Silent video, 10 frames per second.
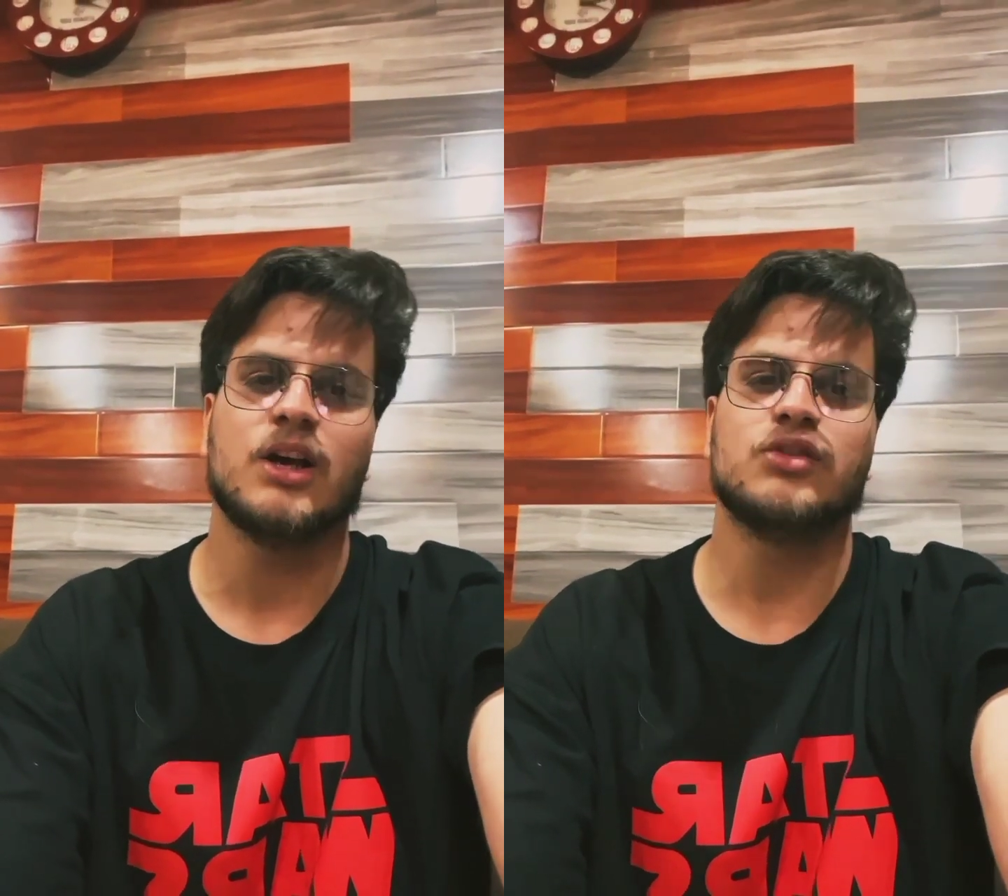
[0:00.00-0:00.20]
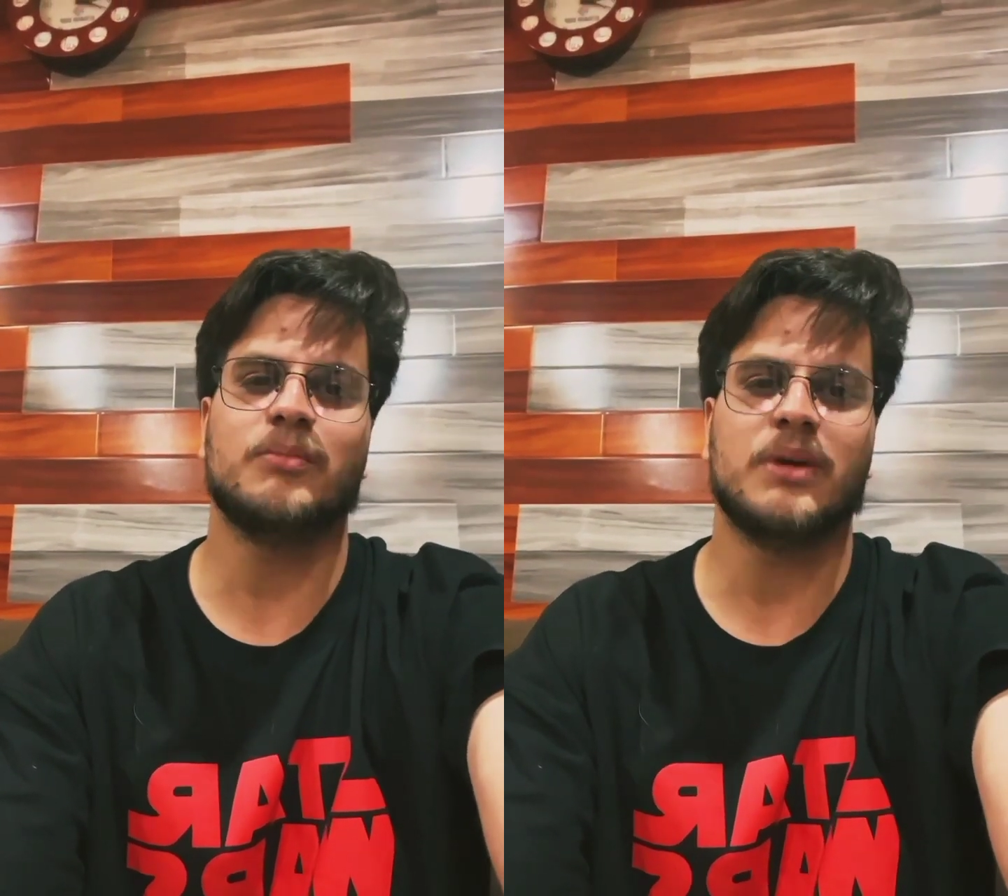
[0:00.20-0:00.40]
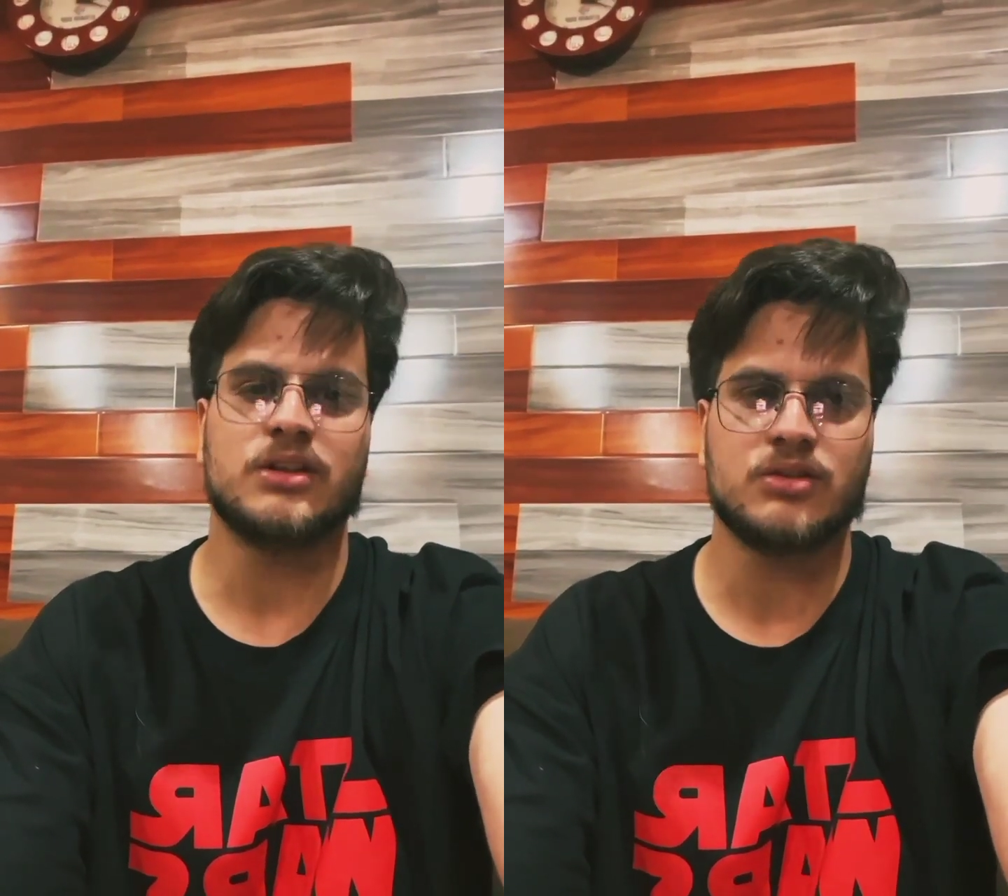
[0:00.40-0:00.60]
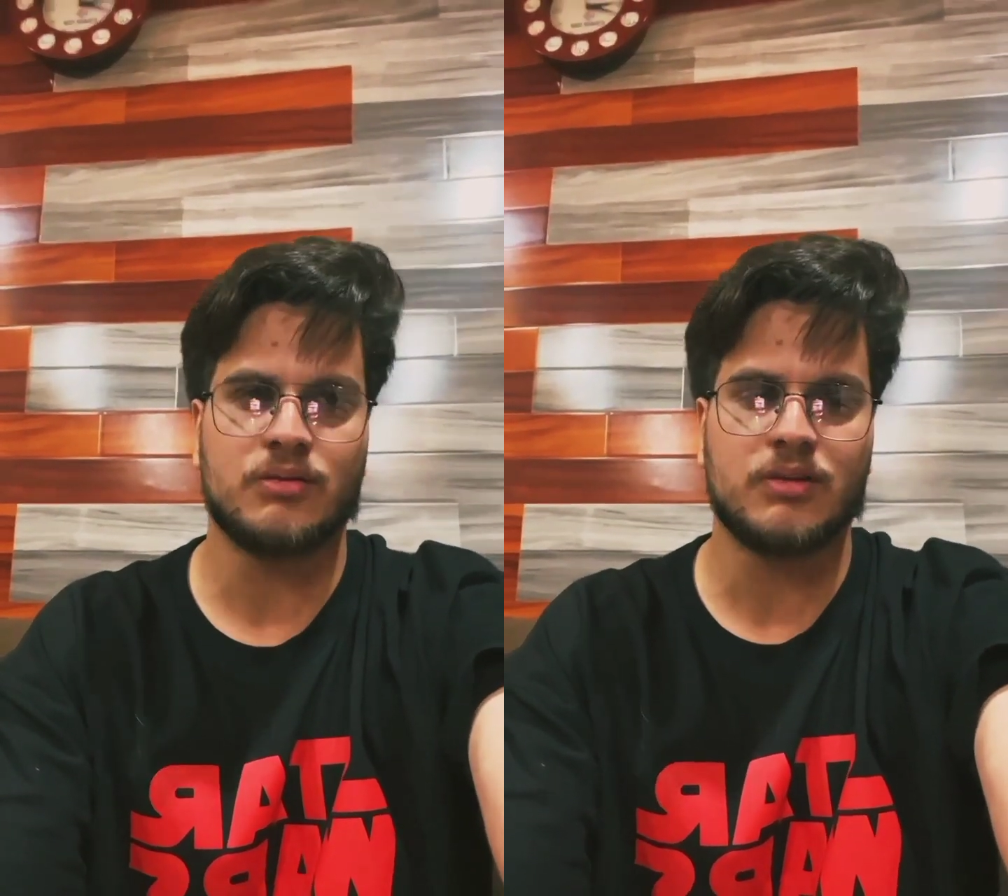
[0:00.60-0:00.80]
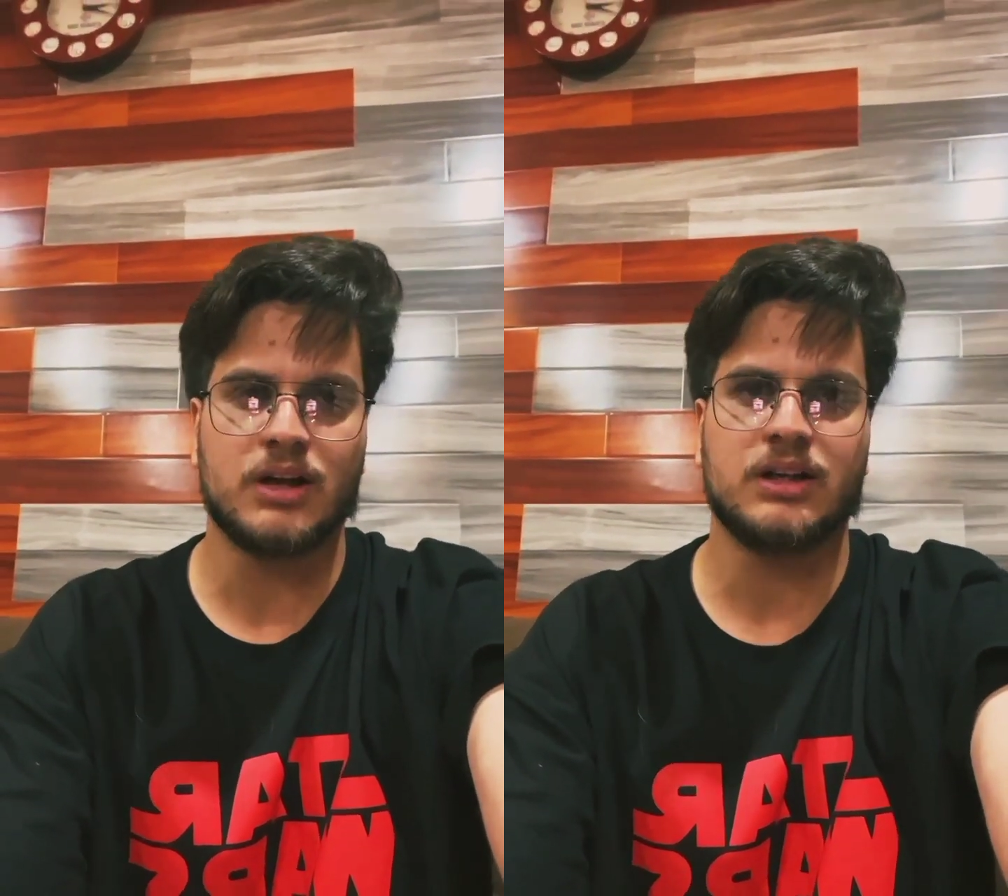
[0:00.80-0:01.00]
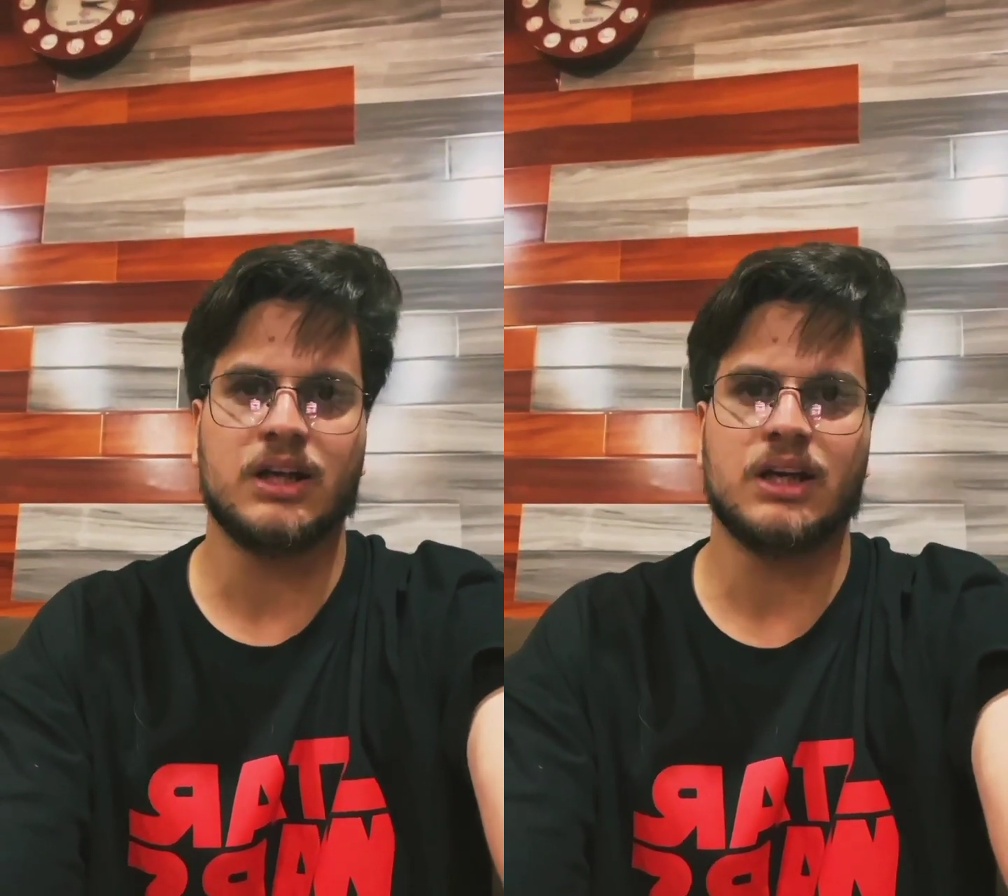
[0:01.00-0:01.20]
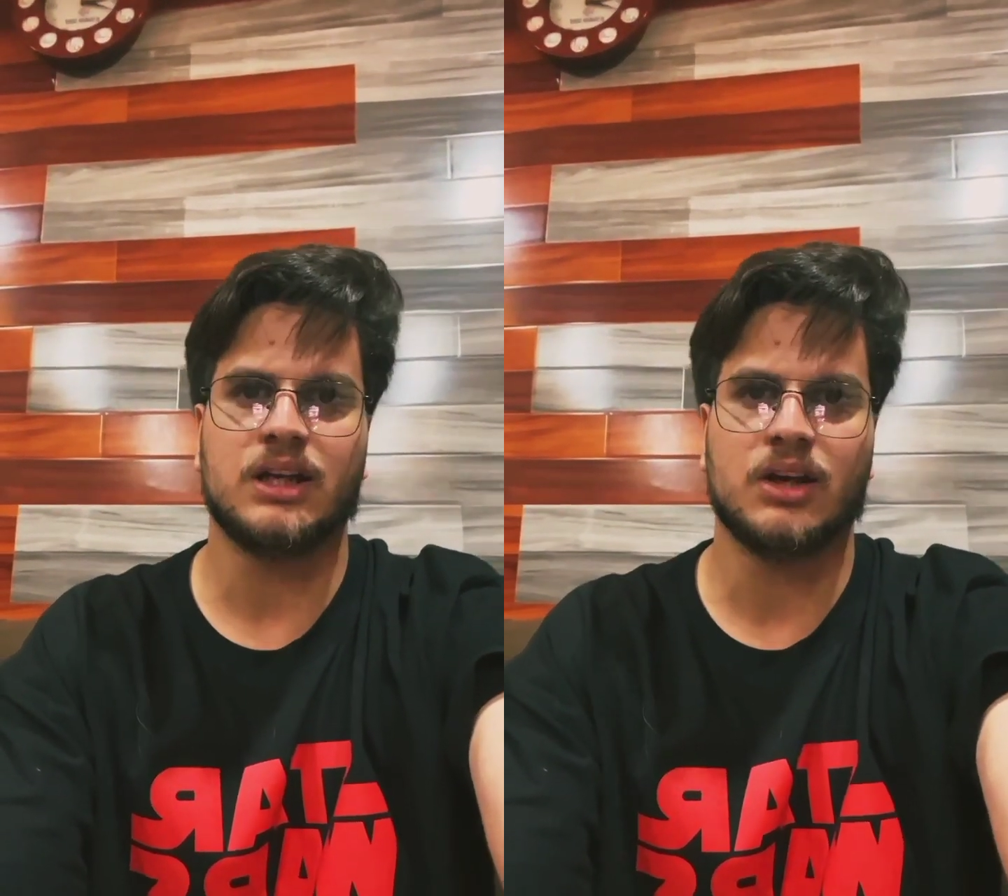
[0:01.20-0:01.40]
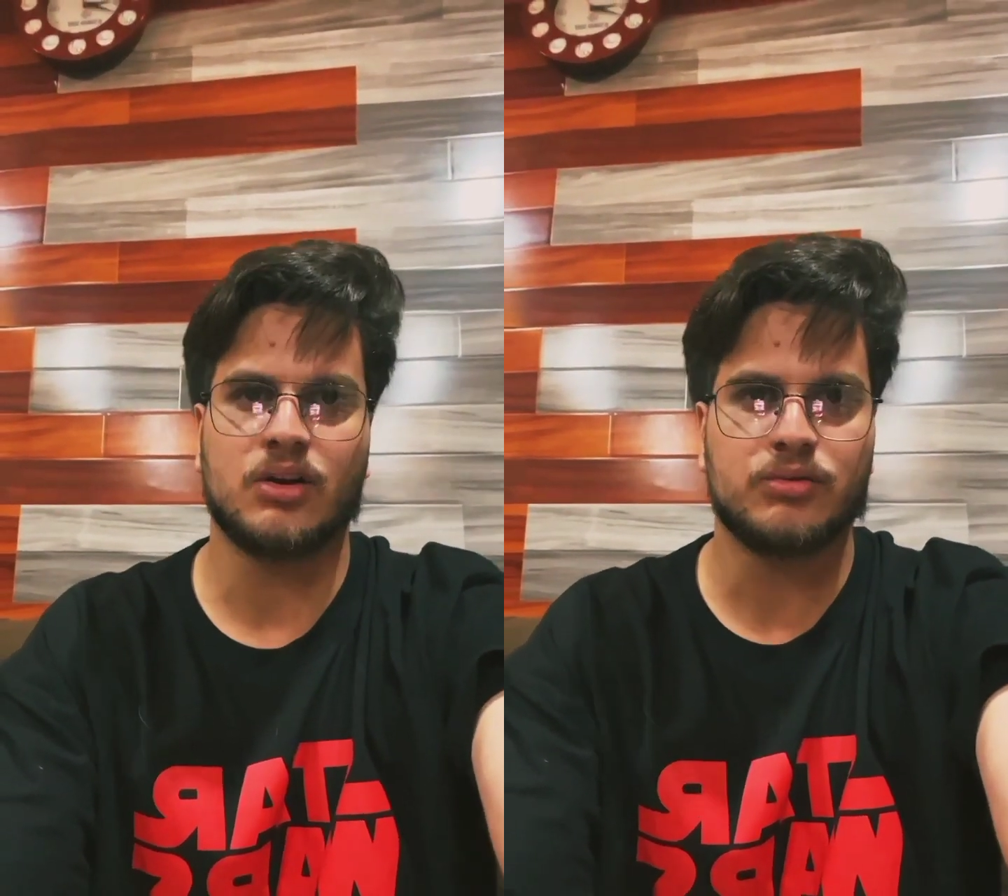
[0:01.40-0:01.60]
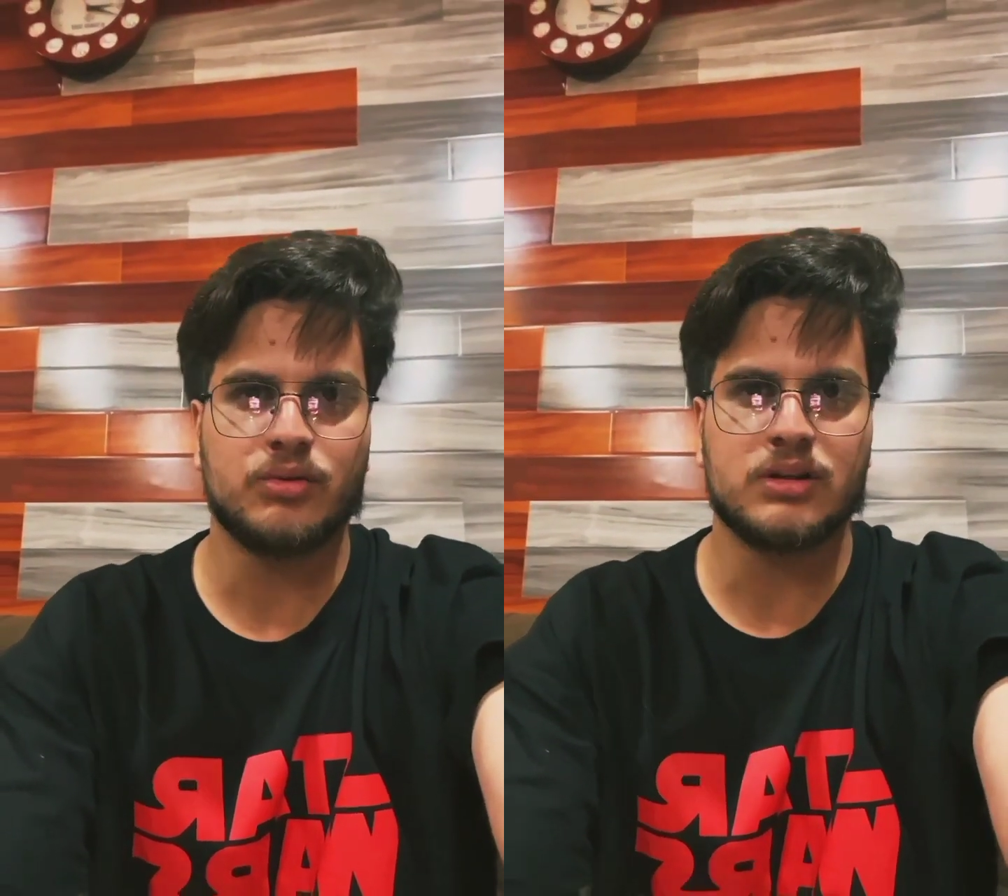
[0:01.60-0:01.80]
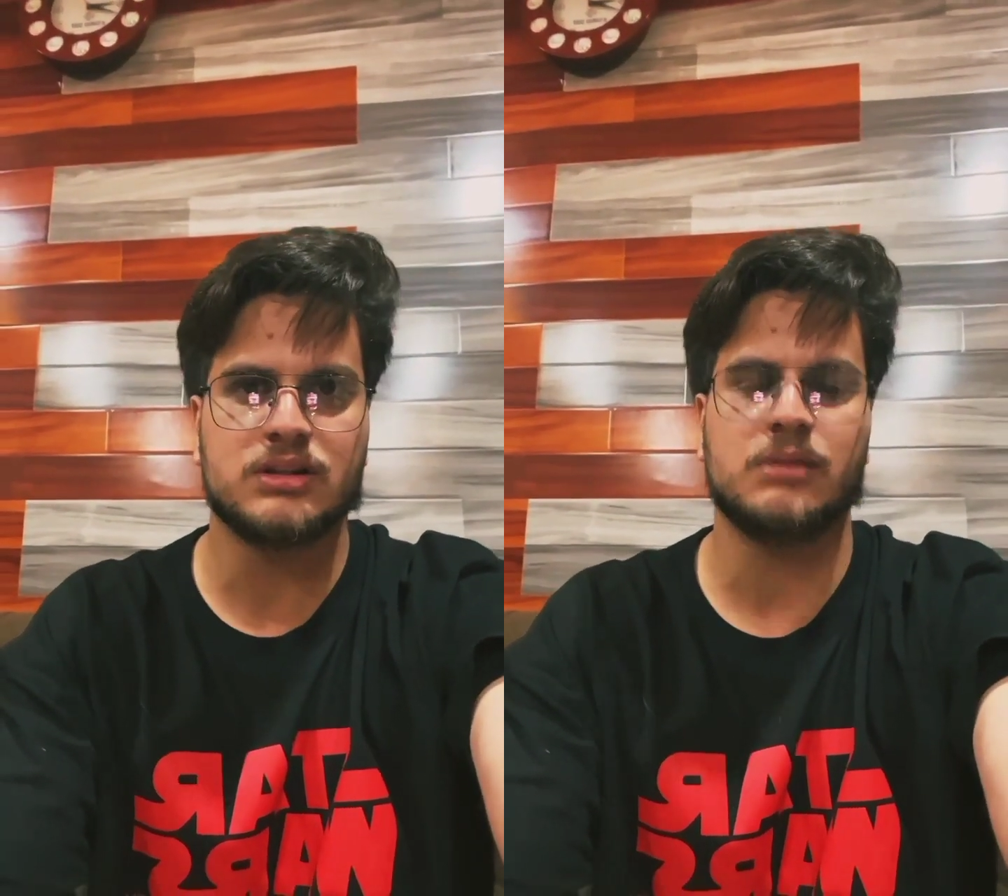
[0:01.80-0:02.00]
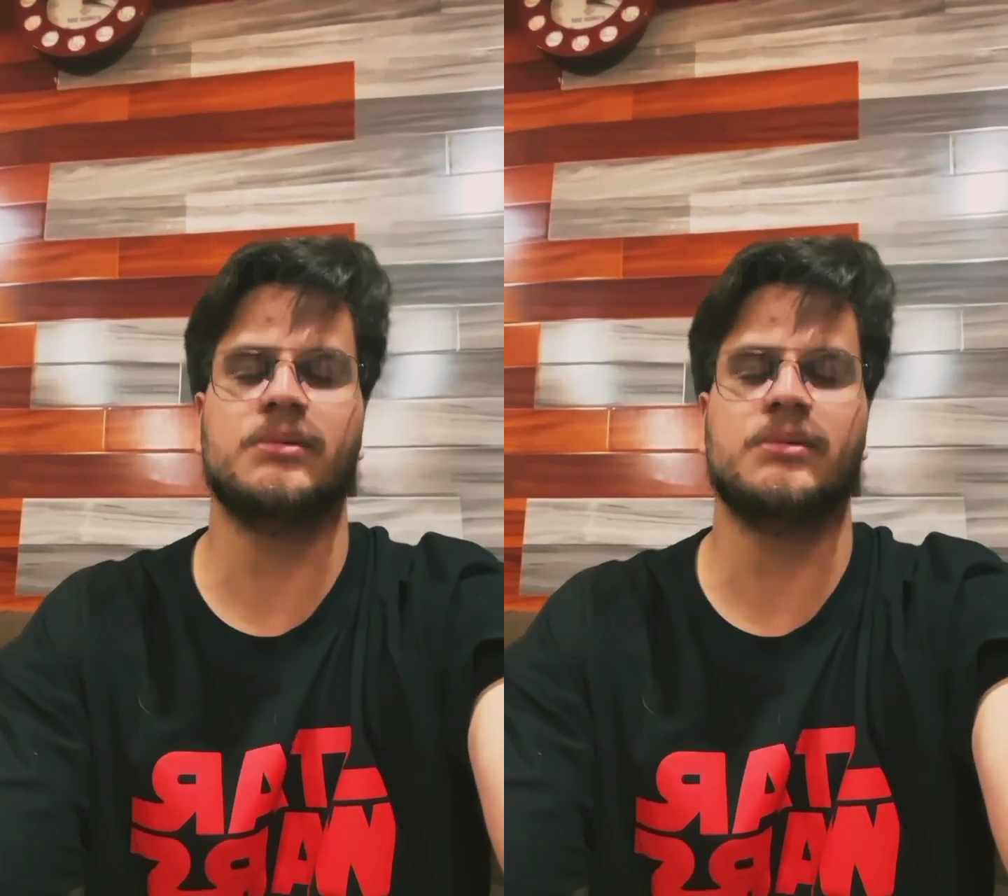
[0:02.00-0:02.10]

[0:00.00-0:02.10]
So best of luck, take care of yourself,